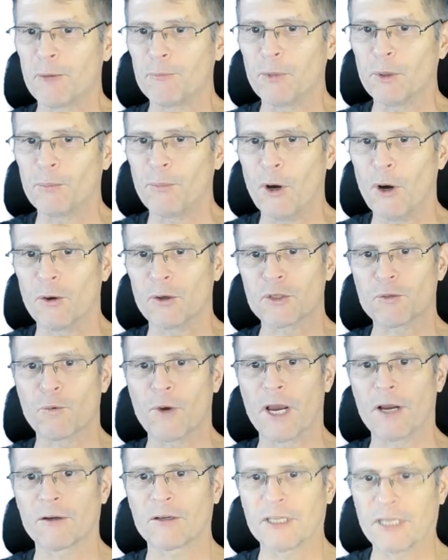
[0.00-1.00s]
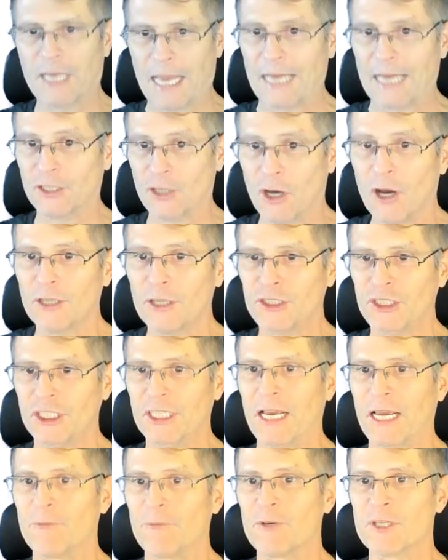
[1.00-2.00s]
post where
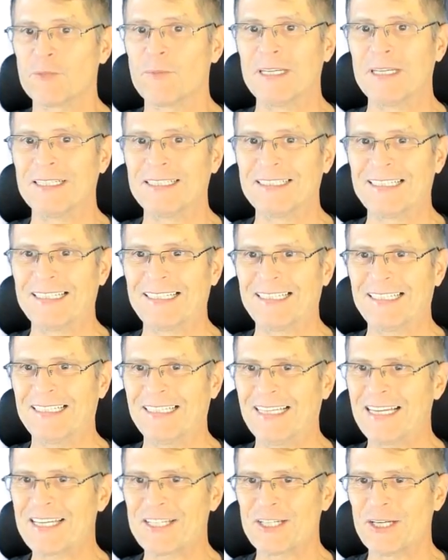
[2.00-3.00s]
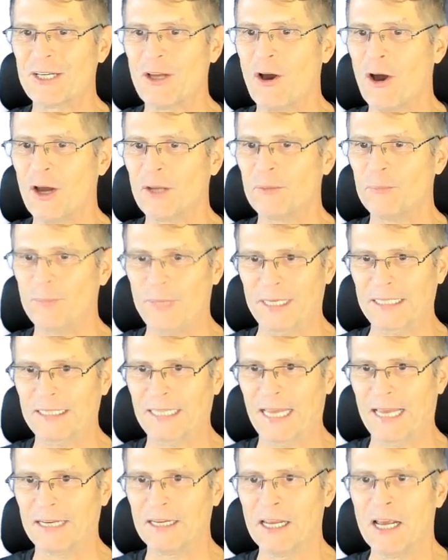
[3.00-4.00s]
Katashiev has been listed on
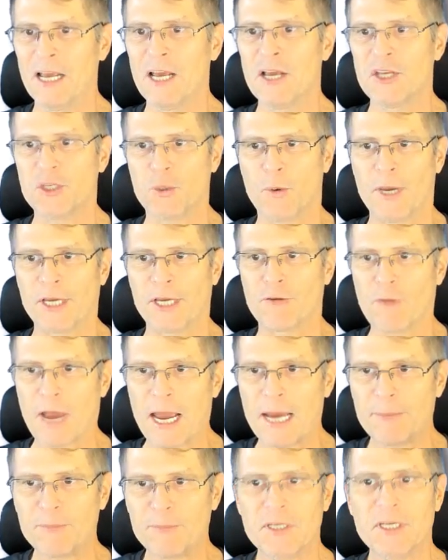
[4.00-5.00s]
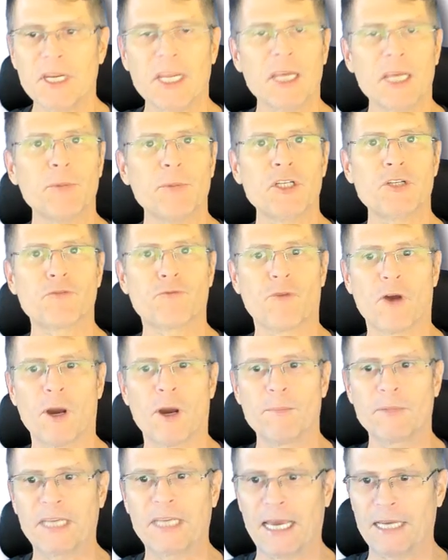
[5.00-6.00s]
BitGet. So I grabbed an image
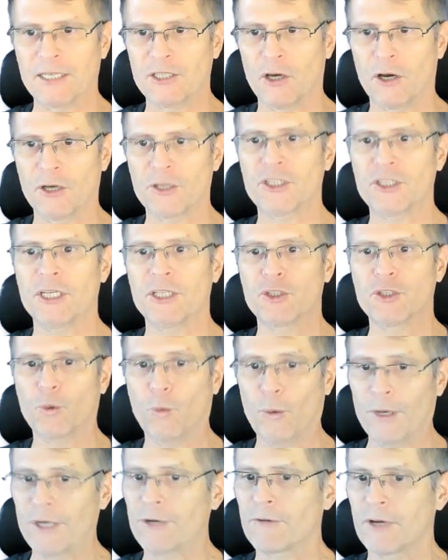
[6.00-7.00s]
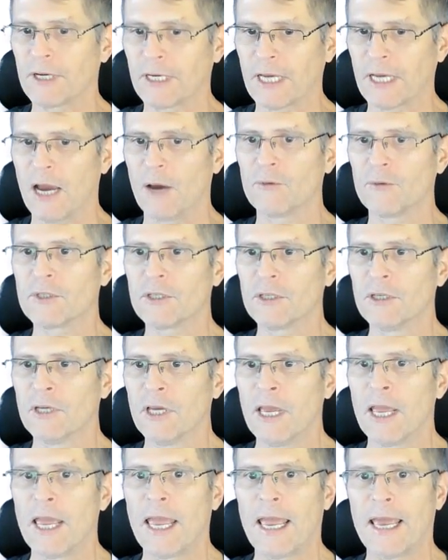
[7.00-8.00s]
from Katashi Twitter account
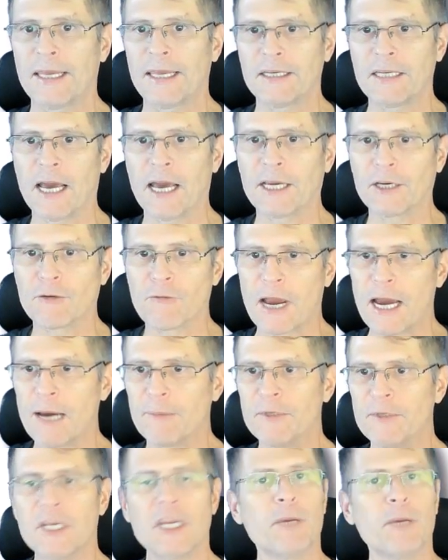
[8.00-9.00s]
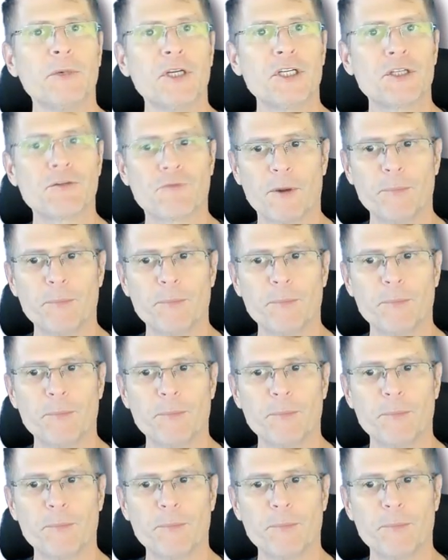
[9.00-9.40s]
and I grabbed an image from